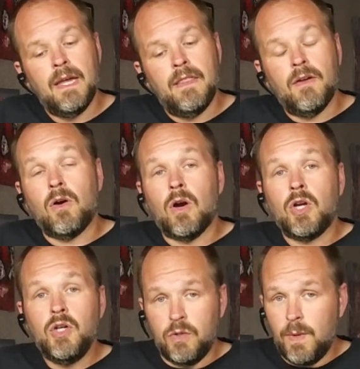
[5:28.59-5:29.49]
There are
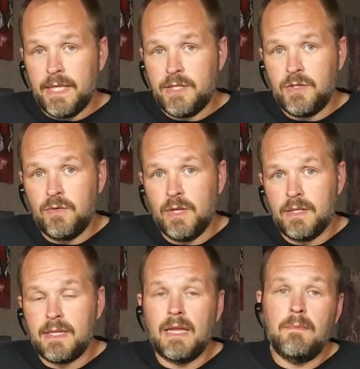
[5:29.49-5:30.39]
good ways to do
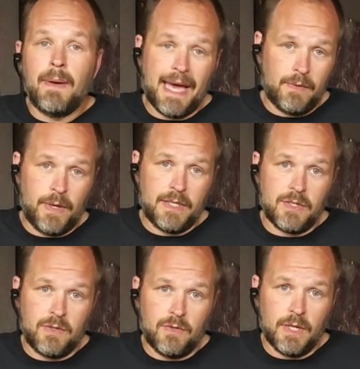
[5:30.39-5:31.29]
this and bad ways
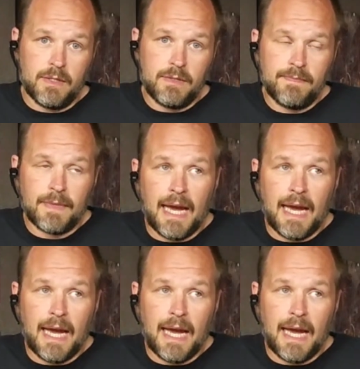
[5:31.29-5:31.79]
to do this.